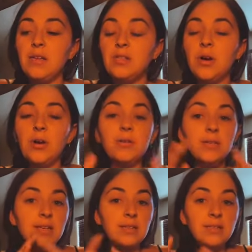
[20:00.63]
So
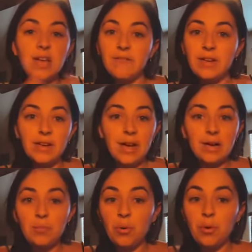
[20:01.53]
this
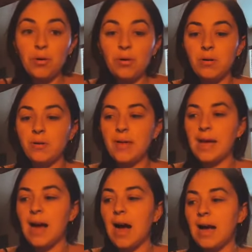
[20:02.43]
7-9 portal,
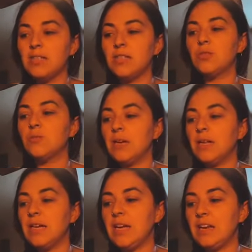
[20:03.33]
like, I just
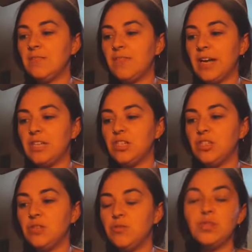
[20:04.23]
really invite
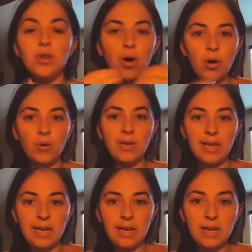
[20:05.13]
you to hone
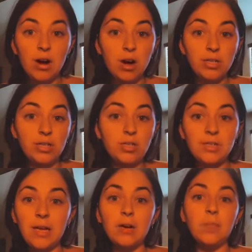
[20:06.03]
in on your
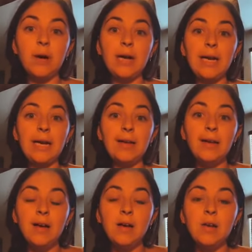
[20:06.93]
subtle body.
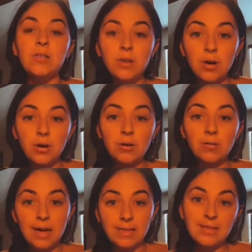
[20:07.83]
So
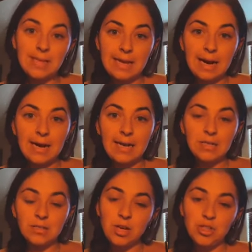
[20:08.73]
that's the 9
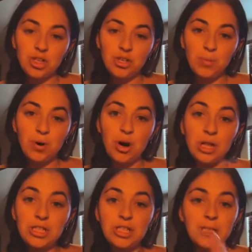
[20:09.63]
in tantric
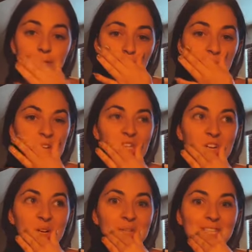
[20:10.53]
numerology.
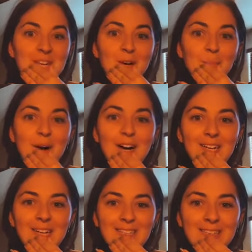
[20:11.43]
So the subtle
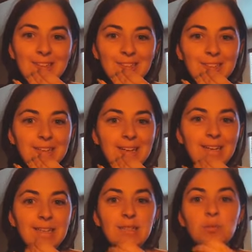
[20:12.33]
body essentially
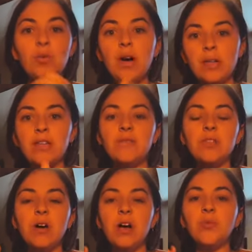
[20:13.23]
is what
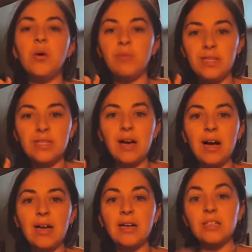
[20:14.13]
lives on when we
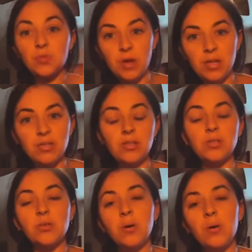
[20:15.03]
die, as well as the
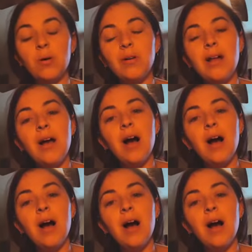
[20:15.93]
soul.